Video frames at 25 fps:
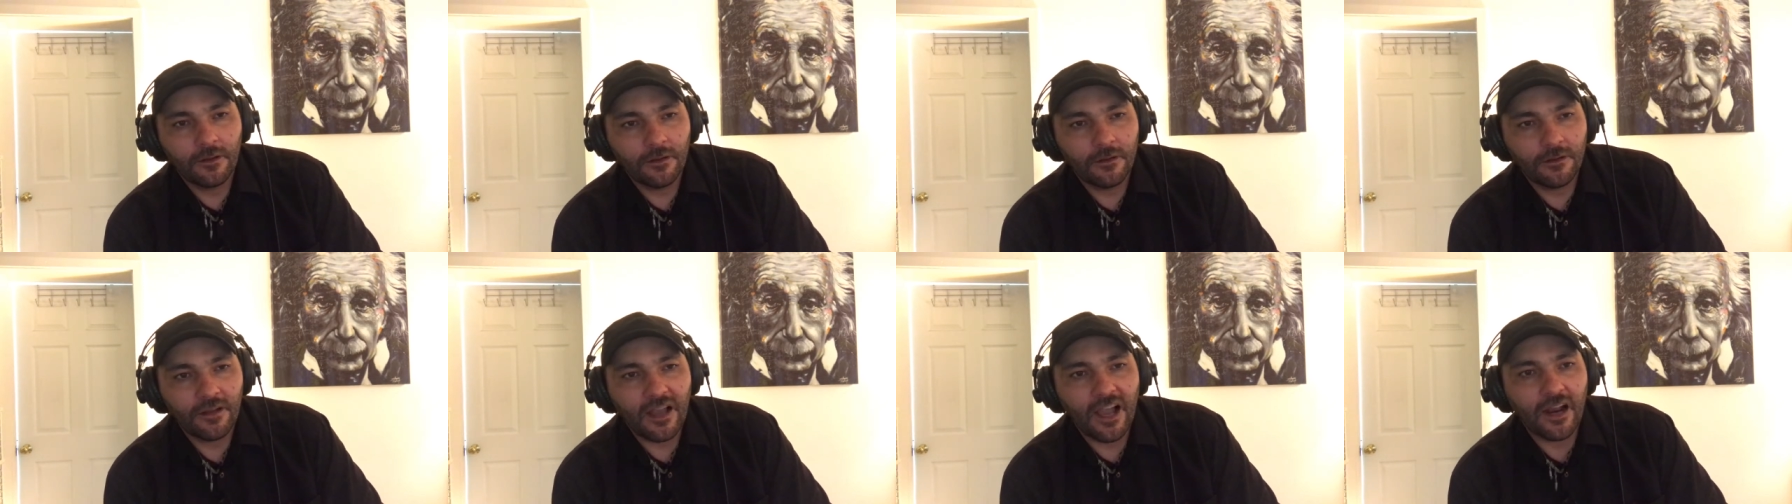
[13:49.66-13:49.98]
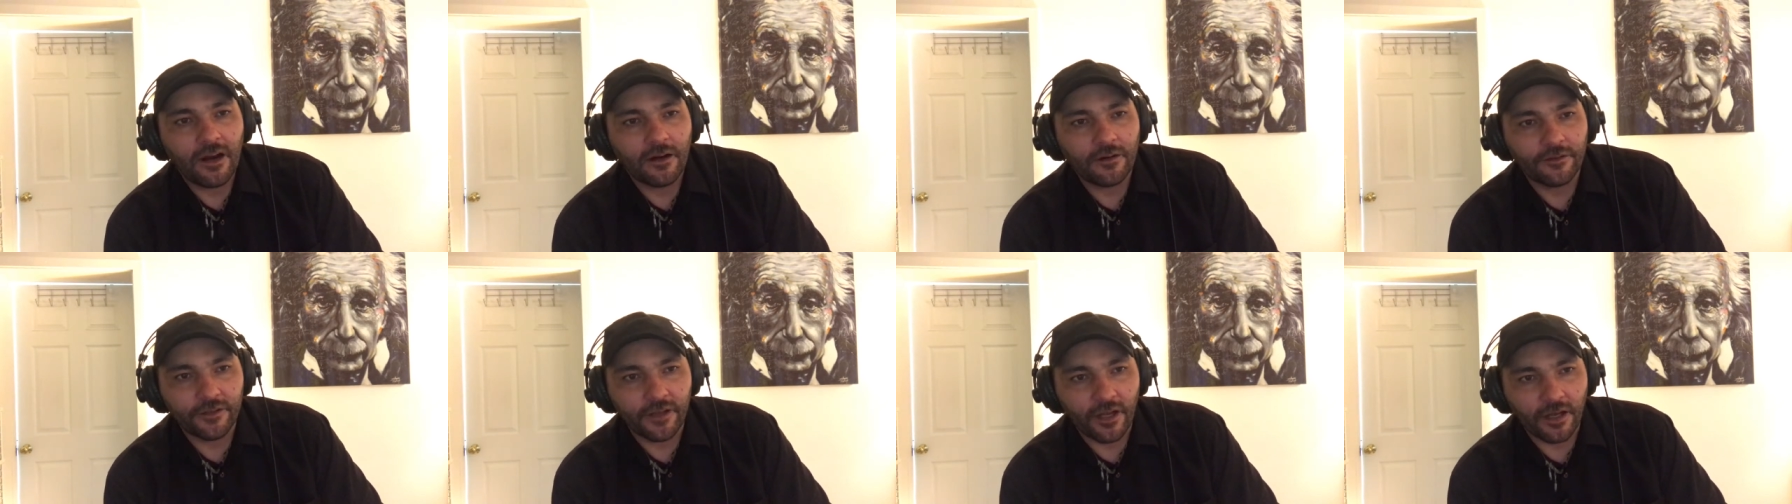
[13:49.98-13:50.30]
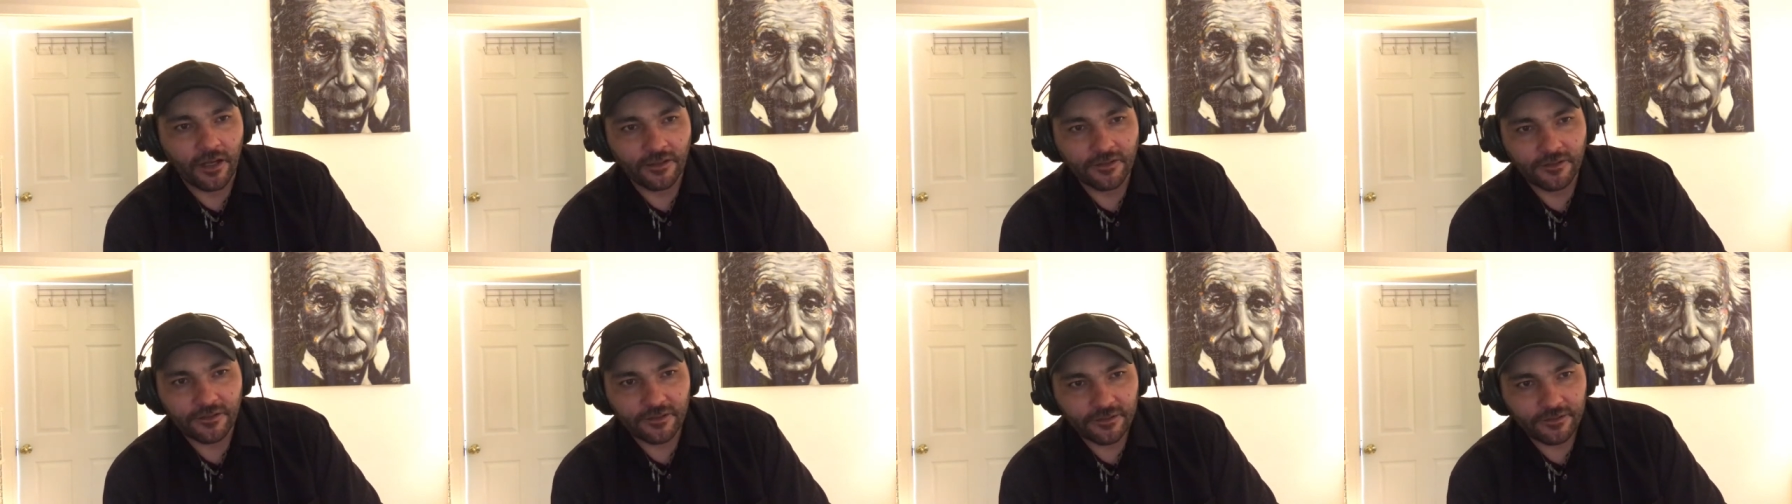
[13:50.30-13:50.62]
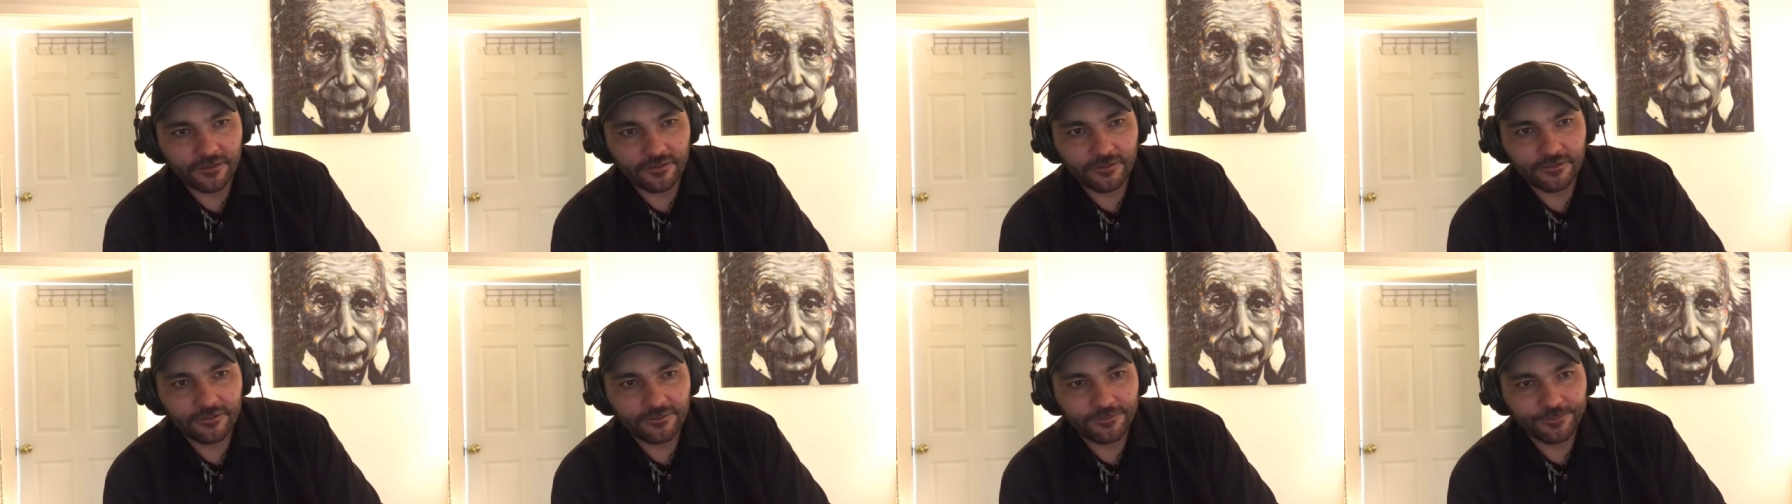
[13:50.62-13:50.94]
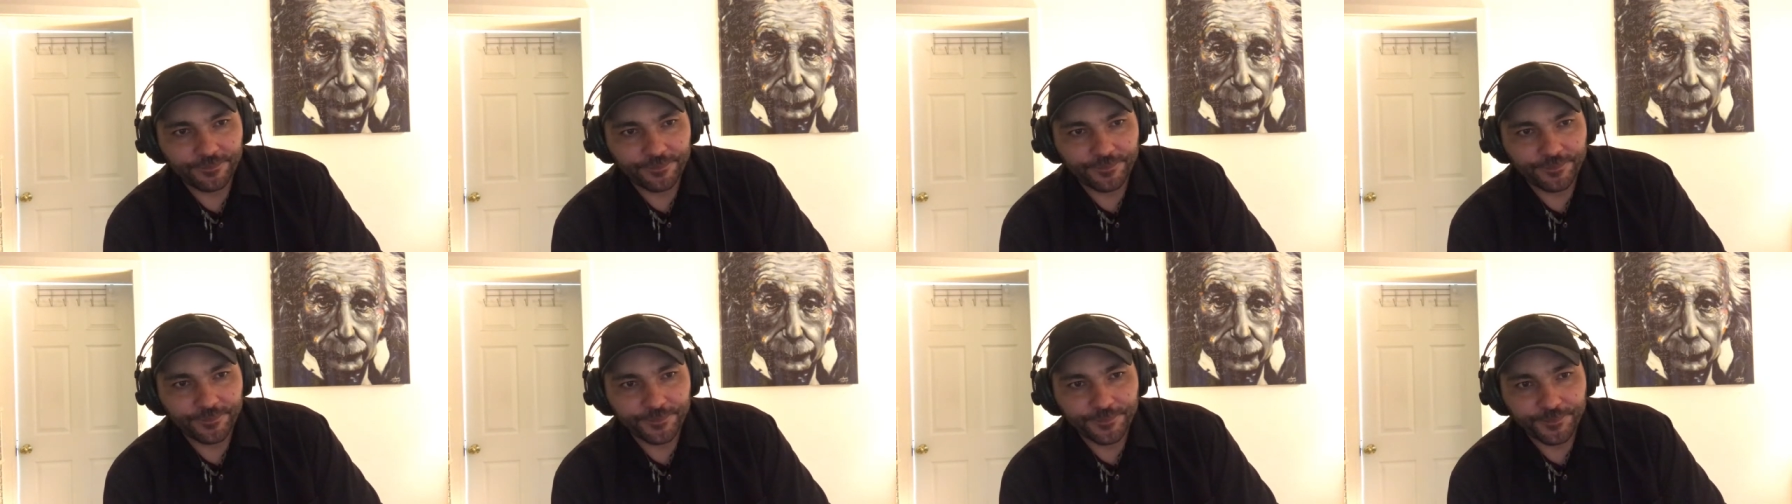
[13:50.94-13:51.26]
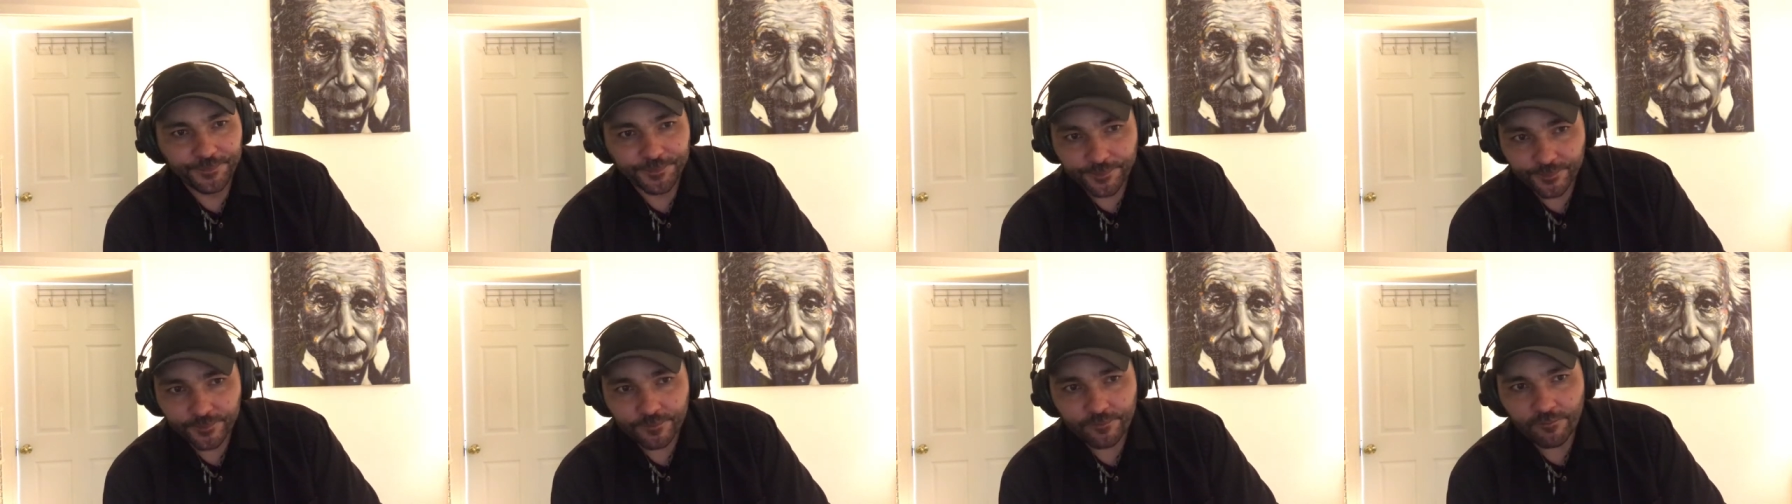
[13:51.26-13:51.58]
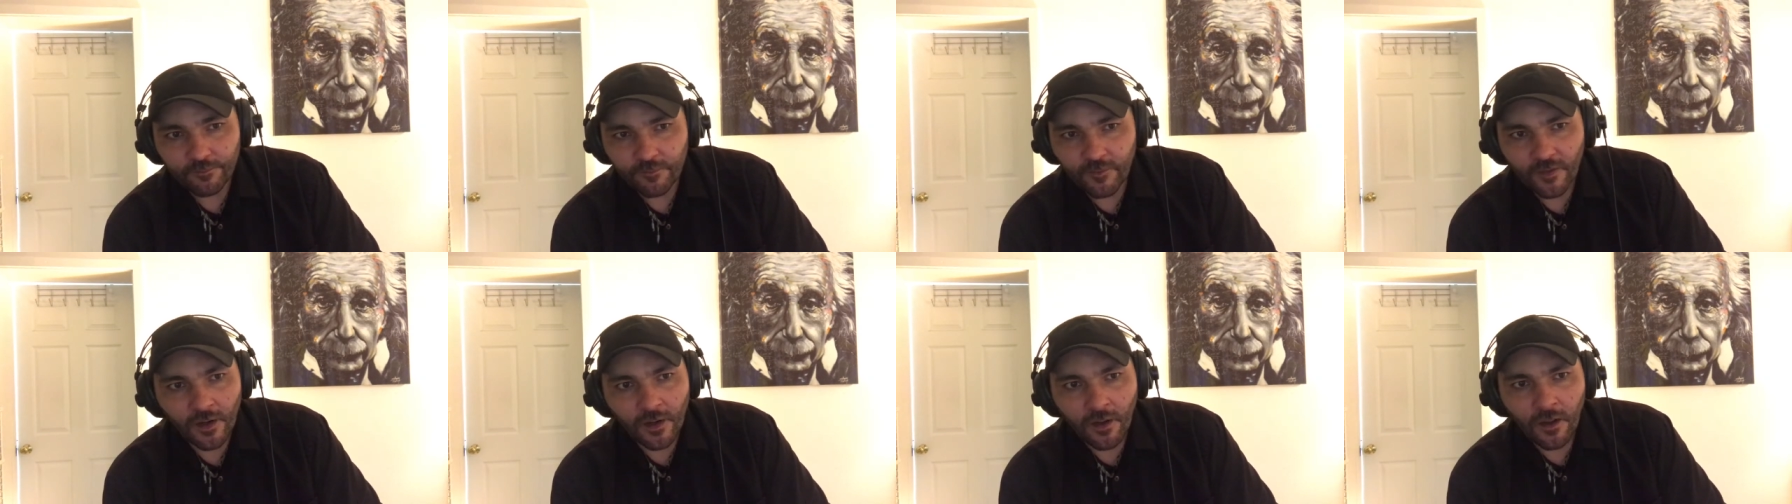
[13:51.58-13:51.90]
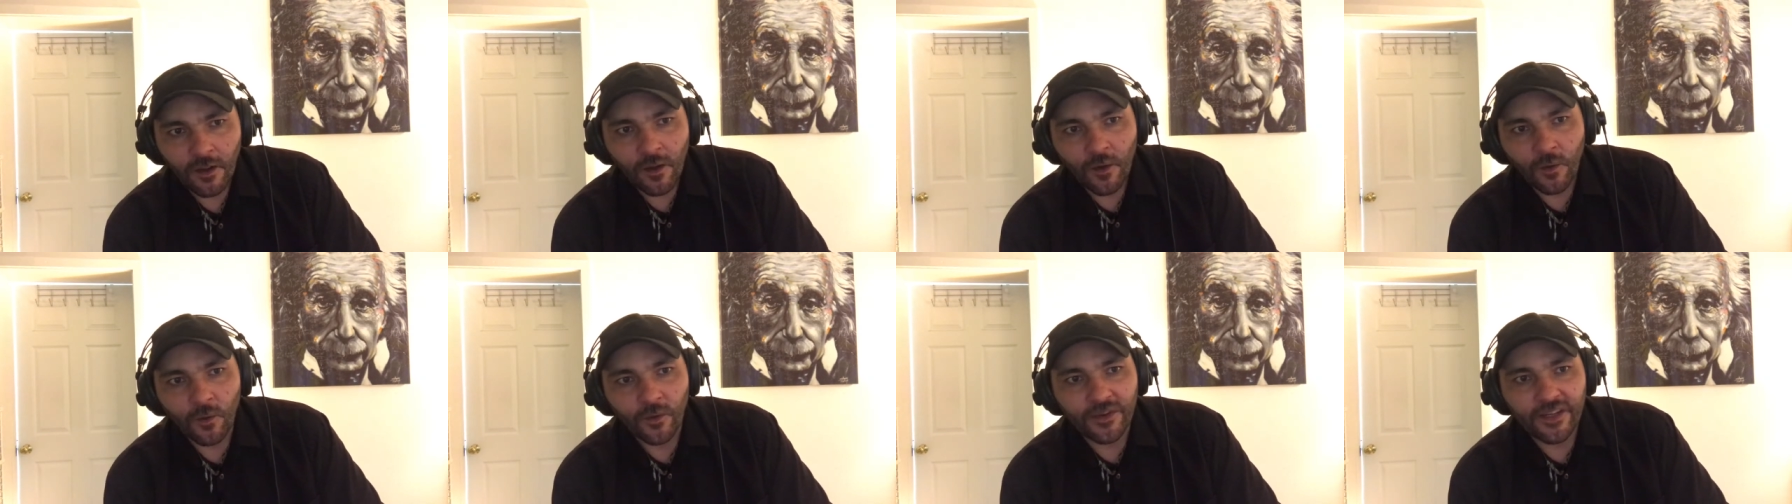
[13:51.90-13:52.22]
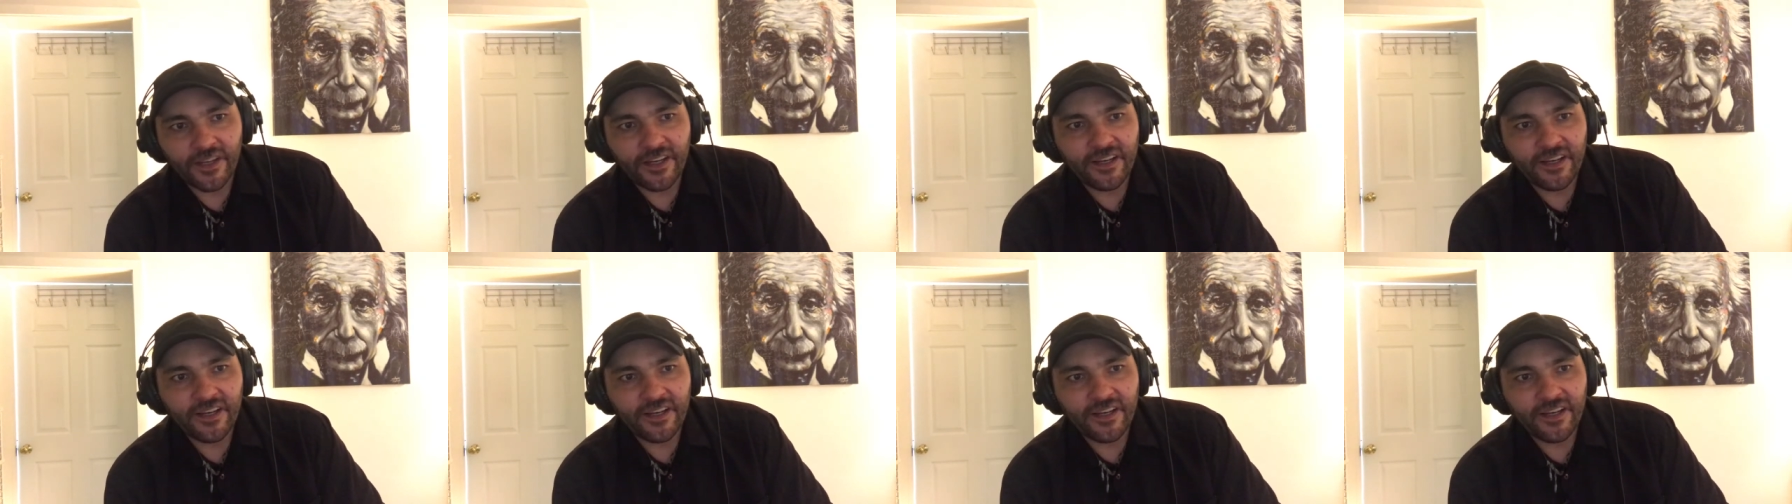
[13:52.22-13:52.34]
hired guns. Well,